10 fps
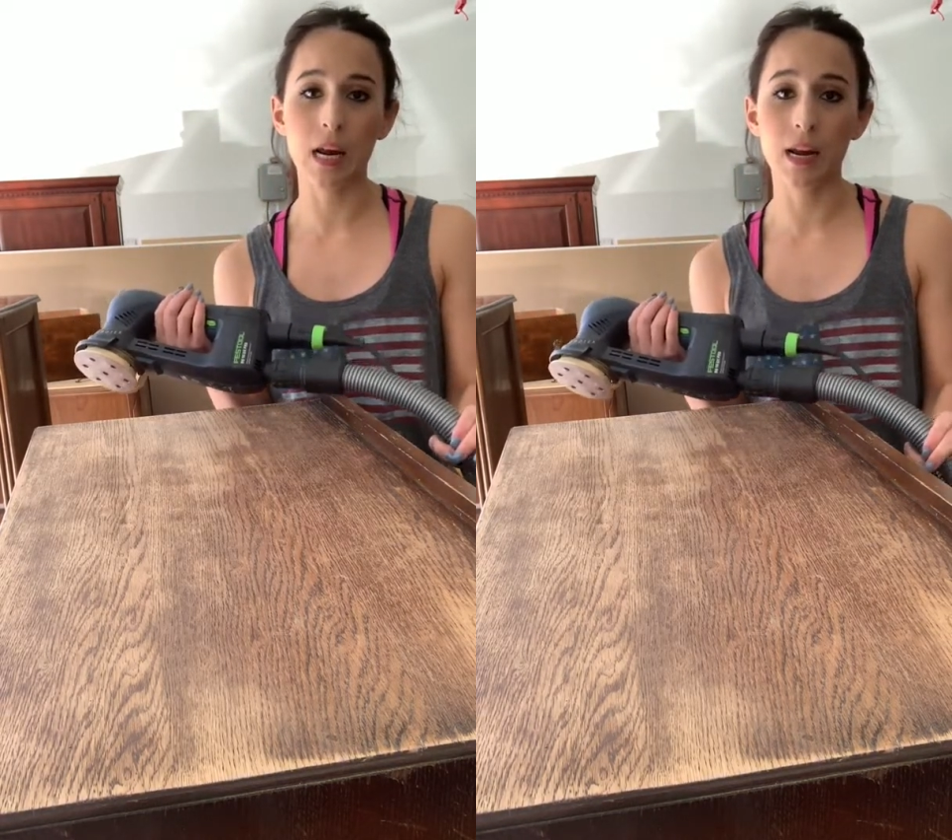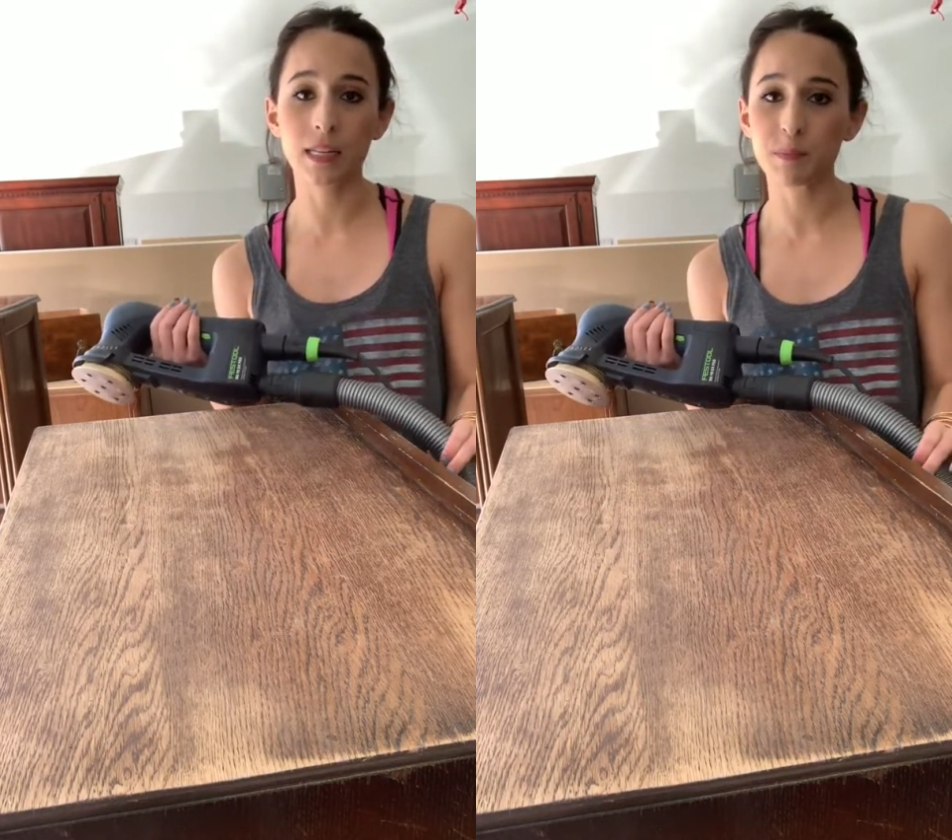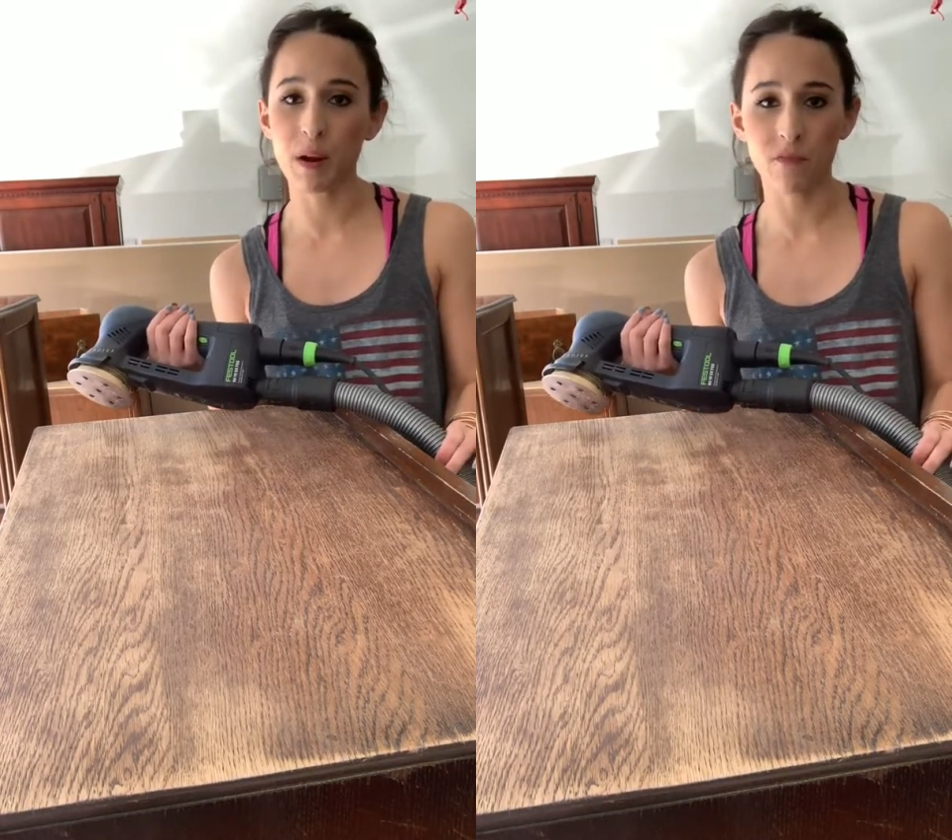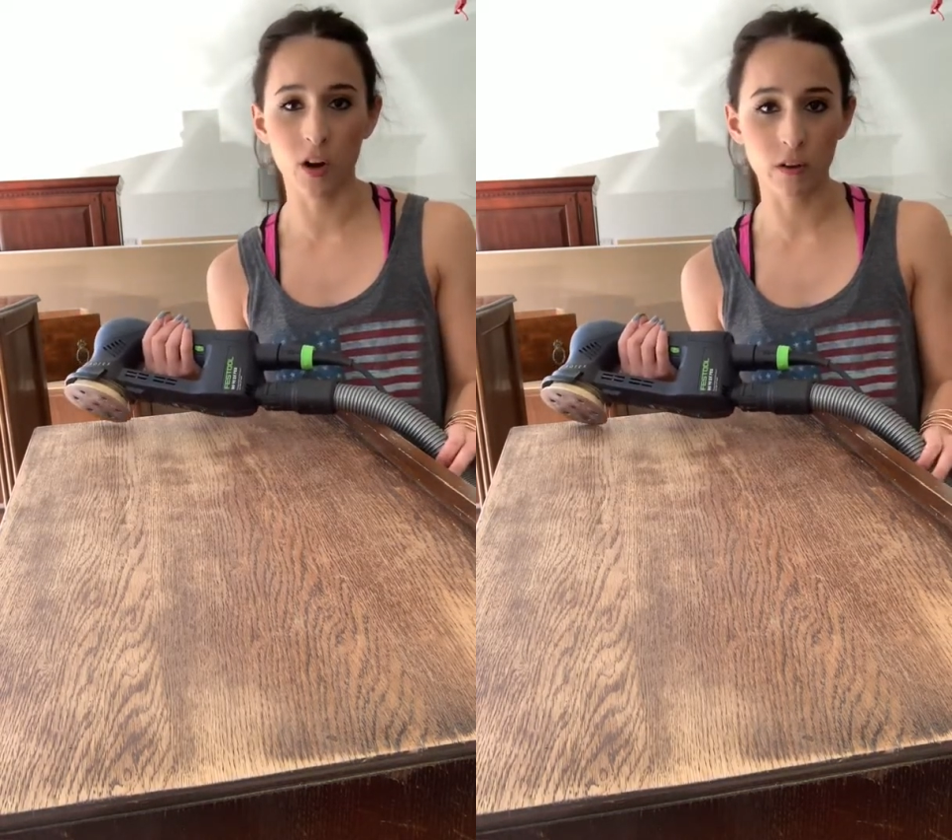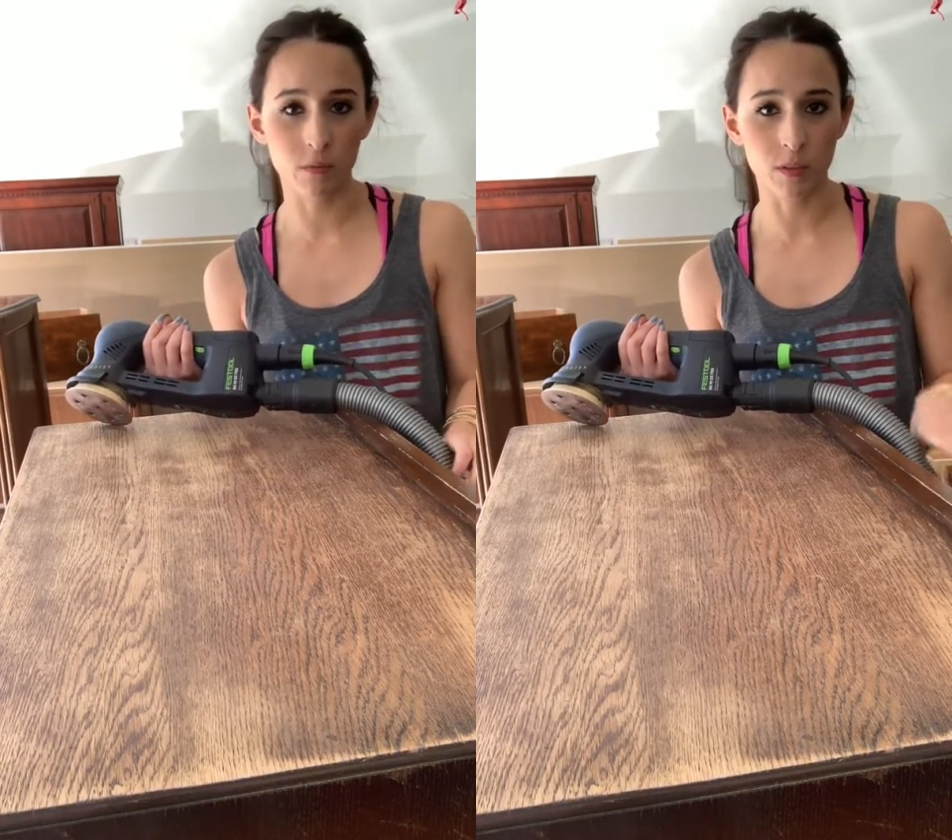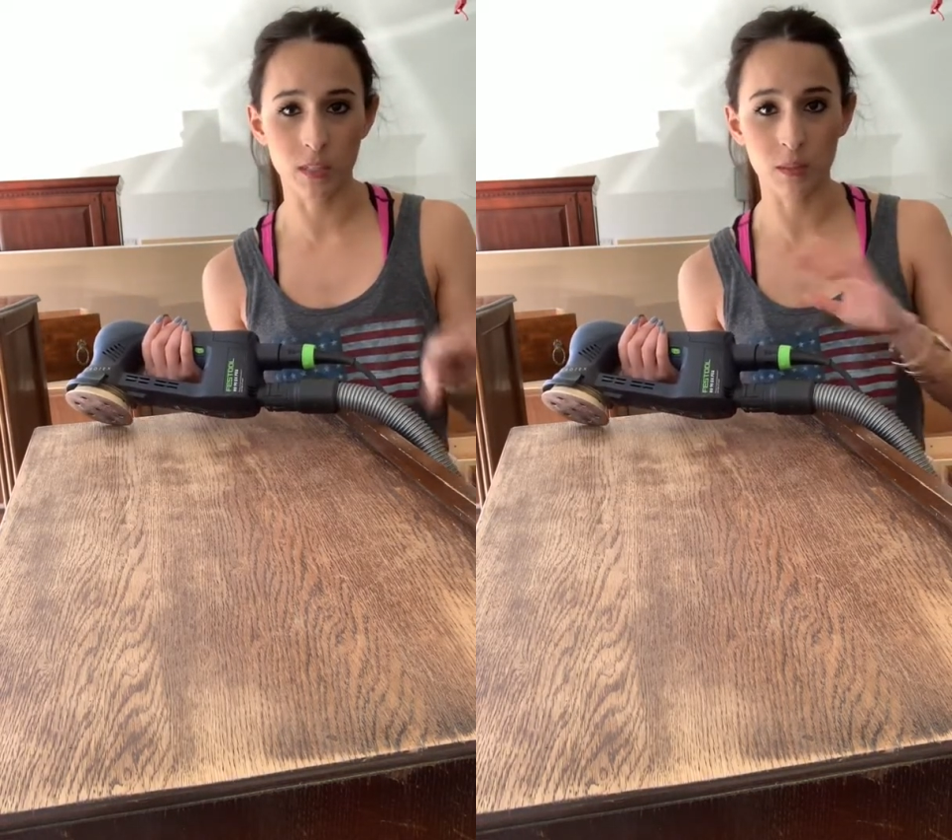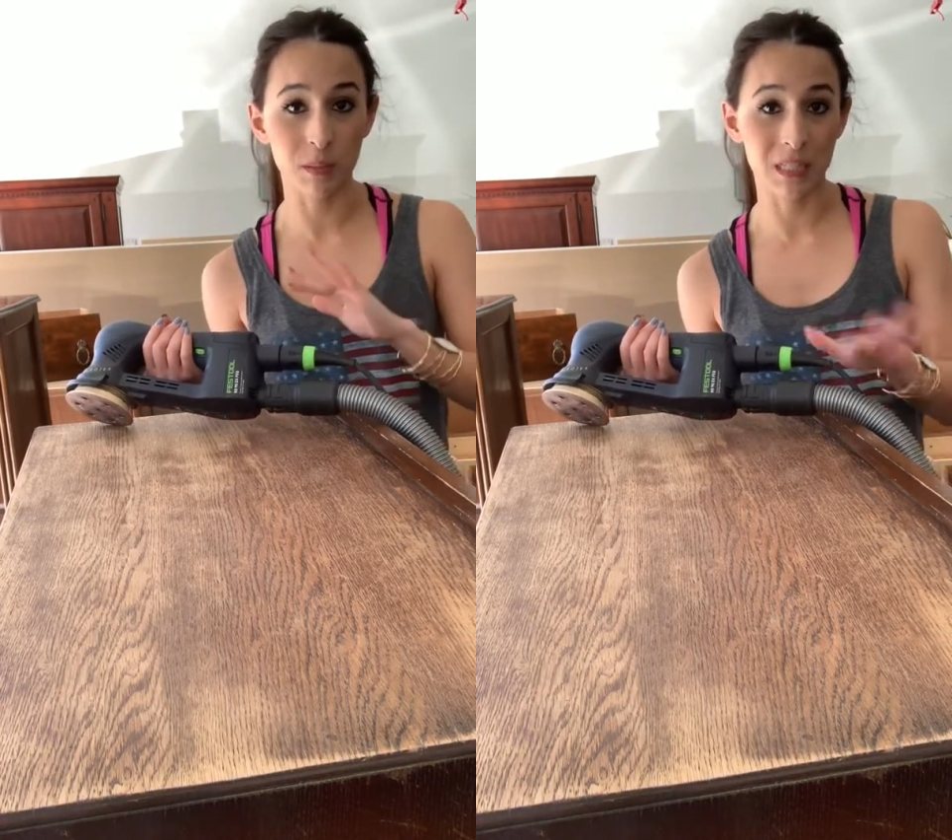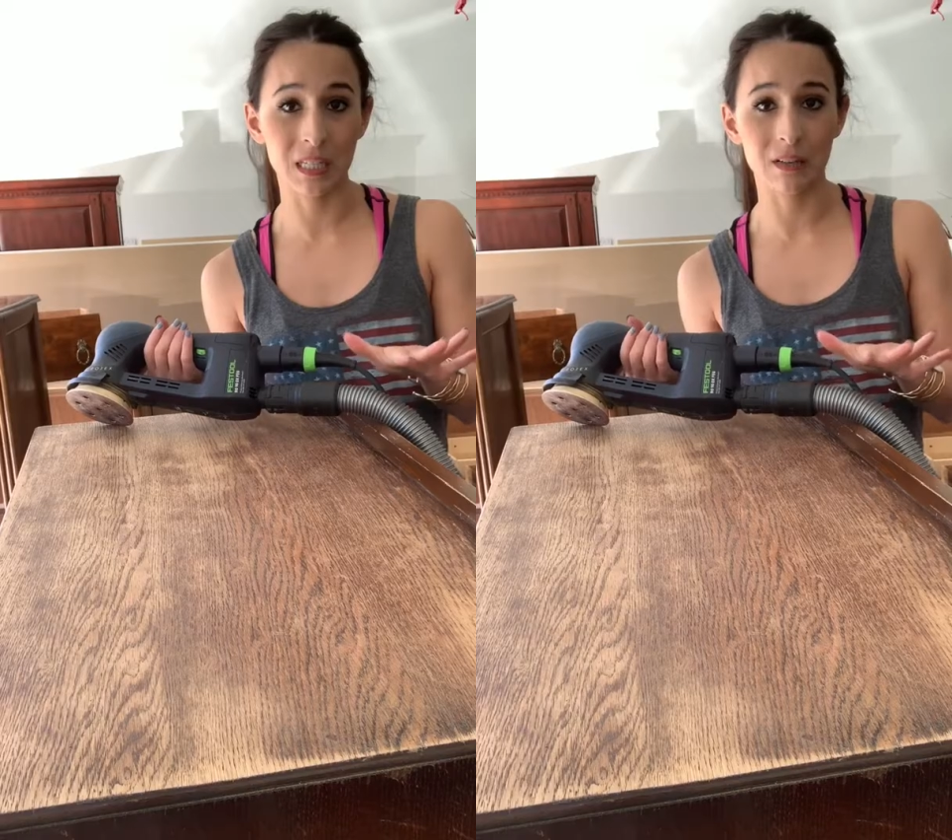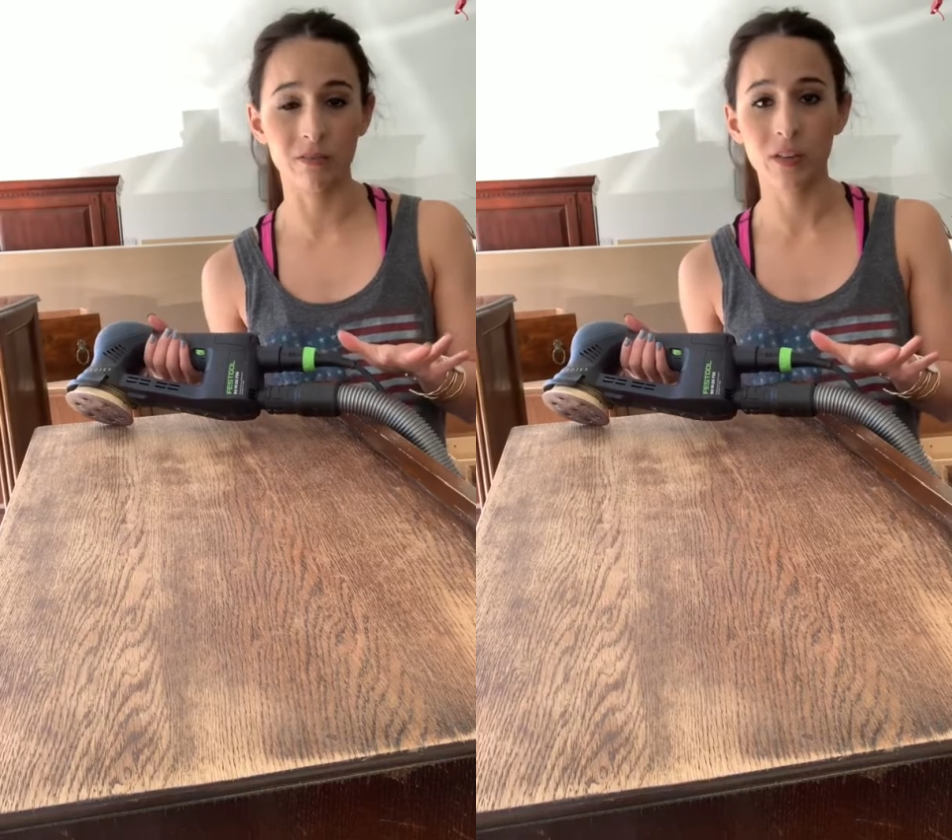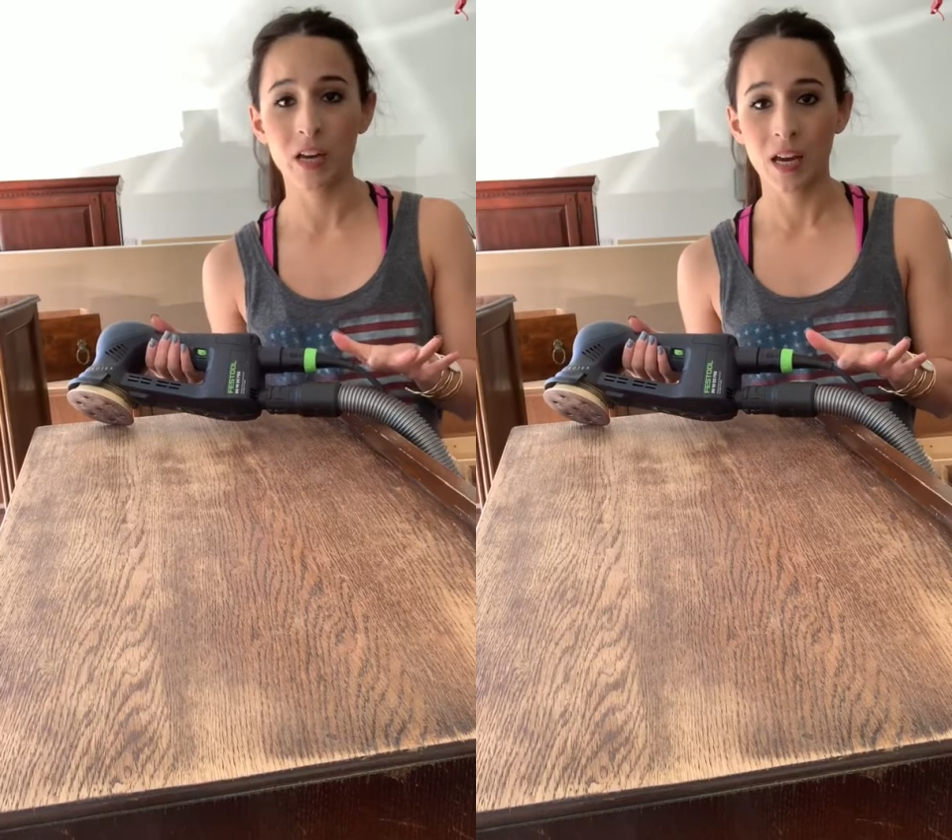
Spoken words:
and it's by far the most expensive